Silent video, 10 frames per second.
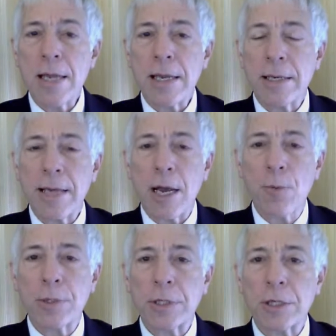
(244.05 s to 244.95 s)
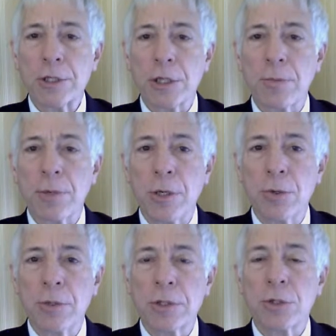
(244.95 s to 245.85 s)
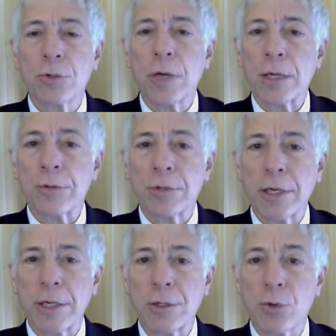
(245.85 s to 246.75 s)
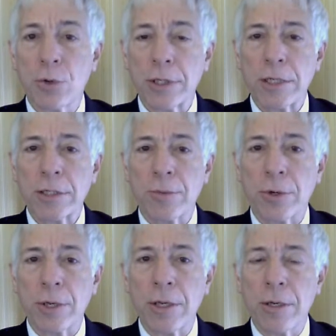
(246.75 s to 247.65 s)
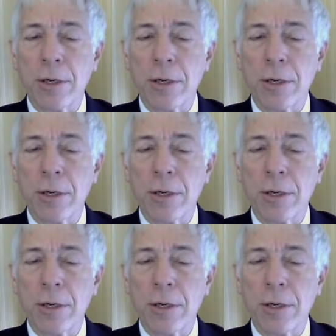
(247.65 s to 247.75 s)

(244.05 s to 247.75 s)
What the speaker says: can now potentially be used to contradict your testimony